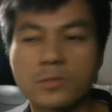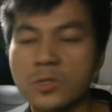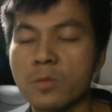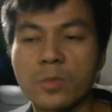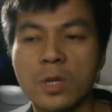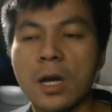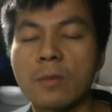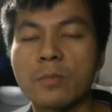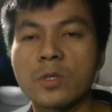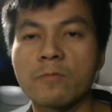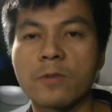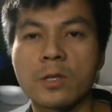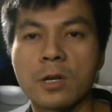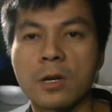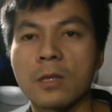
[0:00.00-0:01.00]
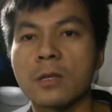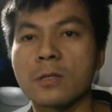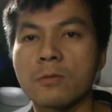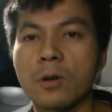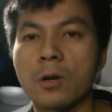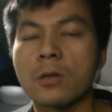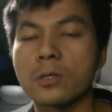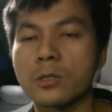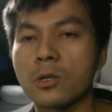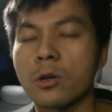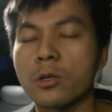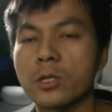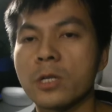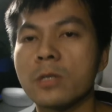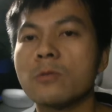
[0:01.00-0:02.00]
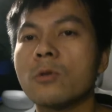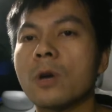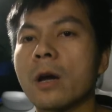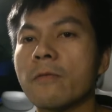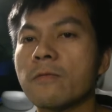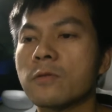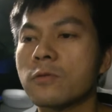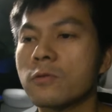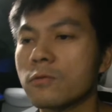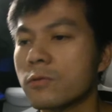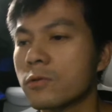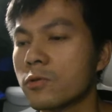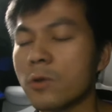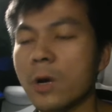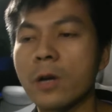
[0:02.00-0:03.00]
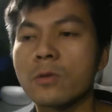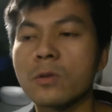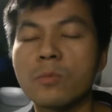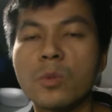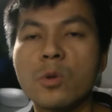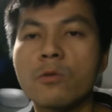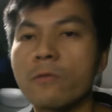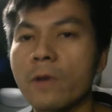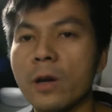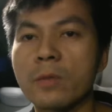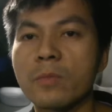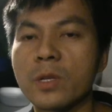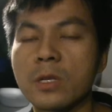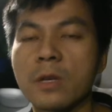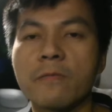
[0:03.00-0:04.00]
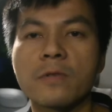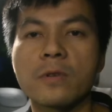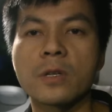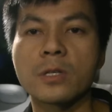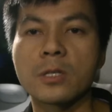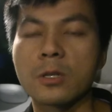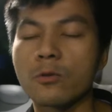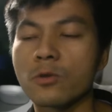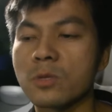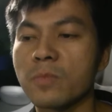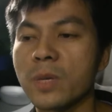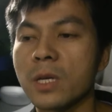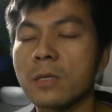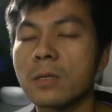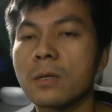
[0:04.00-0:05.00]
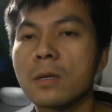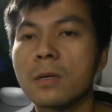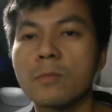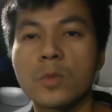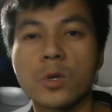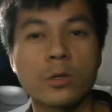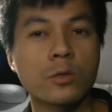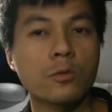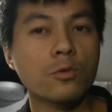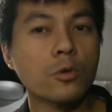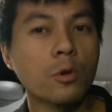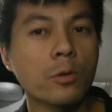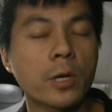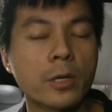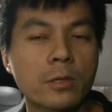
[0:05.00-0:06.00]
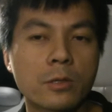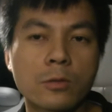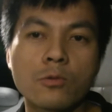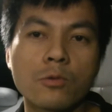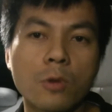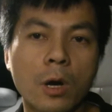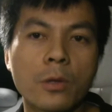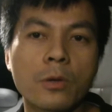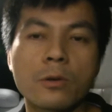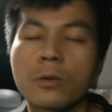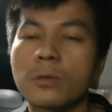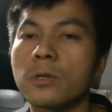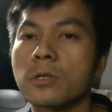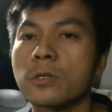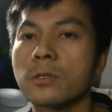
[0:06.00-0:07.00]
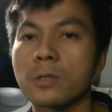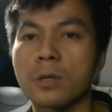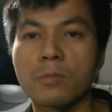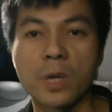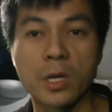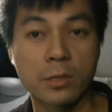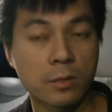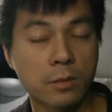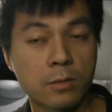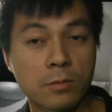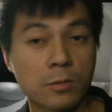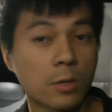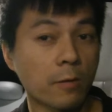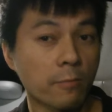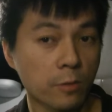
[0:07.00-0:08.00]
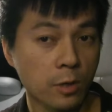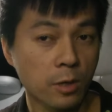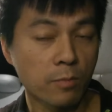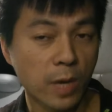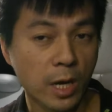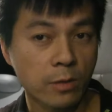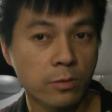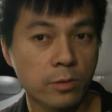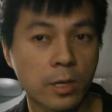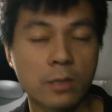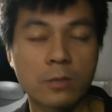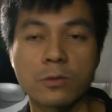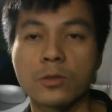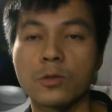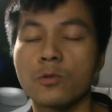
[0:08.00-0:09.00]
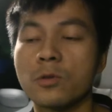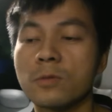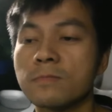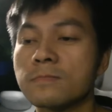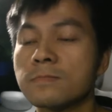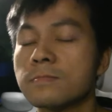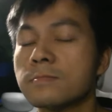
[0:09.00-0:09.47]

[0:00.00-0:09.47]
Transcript: sometimes when there are lots of cars charging, you have to try to move around a bit if you get slow speed, because you know that the two other conditions are met. So I will come back to that soon.